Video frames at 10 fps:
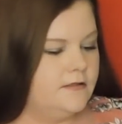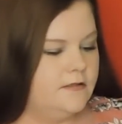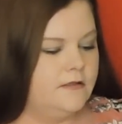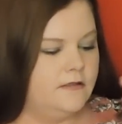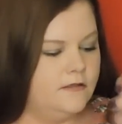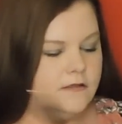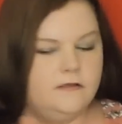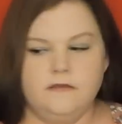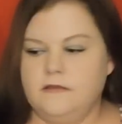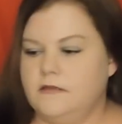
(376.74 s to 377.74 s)

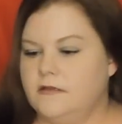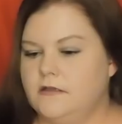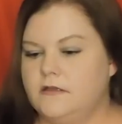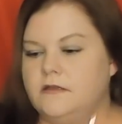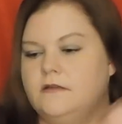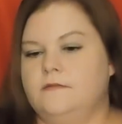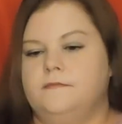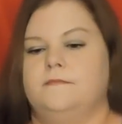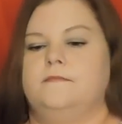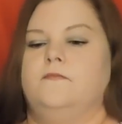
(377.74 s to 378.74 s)

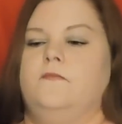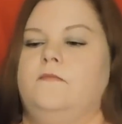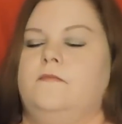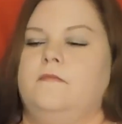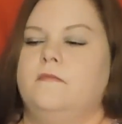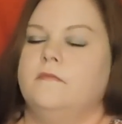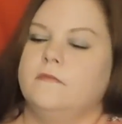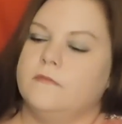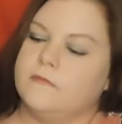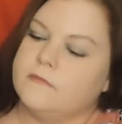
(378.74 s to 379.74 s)

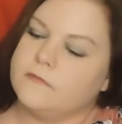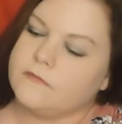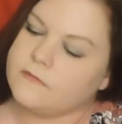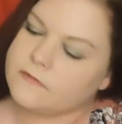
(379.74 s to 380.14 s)
[no speech]